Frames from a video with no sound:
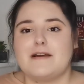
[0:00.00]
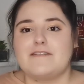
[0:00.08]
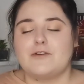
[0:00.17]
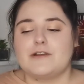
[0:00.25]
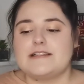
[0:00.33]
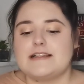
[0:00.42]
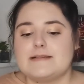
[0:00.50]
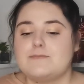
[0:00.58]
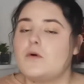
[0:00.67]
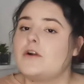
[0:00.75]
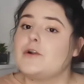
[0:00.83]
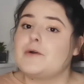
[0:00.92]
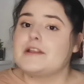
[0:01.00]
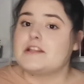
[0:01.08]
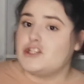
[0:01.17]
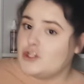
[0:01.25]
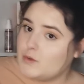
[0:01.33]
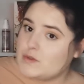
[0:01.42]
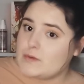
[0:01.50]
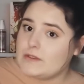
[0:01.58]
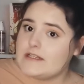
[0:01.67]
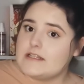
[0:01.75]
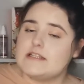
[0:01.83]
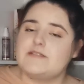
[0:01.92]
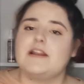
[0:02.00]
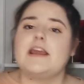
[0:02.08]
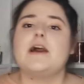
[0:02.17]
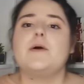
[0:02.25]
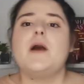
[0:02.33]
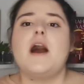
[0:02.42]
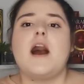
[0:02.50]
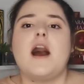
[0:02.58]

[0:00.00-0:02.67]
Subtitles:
my voice is more annoying than usual in this video.